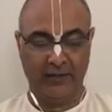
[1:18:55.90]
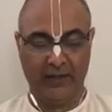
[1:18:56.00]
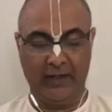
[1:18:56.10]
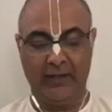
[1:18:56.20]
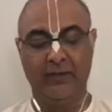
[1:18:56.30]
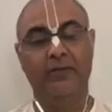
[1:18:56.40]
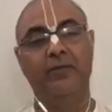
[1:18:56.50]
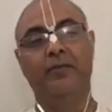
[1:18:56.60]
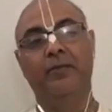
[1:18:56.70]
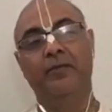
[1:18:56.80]
and
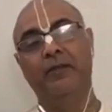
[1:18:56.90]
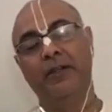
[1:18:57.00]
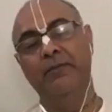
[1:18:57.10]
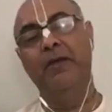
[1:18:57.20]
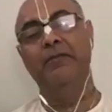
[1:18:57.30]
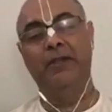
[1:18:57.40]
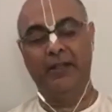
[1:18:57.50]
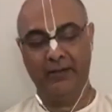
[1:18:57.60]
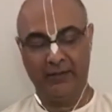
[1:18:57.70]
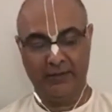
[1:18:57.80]

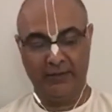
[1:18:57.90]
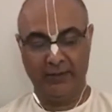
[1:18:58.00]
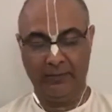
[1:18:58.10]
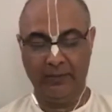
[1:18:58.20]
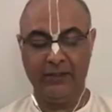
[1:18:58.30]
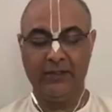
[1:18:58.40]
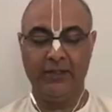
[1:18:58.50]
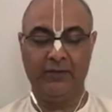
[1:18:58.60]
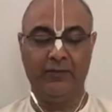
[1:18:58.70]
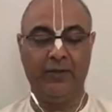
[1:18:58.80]
remembering the
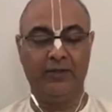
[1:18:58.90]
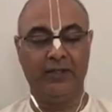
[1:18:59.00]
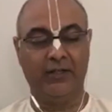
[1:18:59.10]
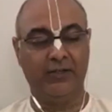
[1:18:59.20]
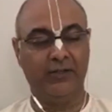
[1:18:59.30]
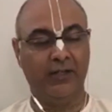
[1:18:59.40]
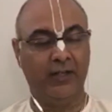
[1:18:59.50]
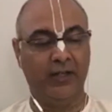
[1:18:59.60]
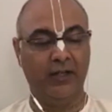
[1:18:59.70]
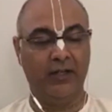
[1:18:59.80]
mercy of Lord Shri
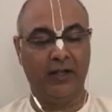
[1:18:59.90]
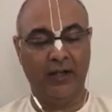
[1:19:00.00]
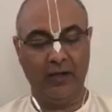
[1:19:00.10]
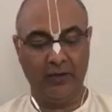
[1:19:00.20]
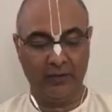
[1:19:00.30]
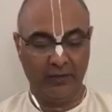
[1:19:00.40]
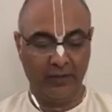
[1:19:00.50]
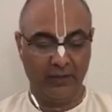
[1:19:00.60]
Krishna and how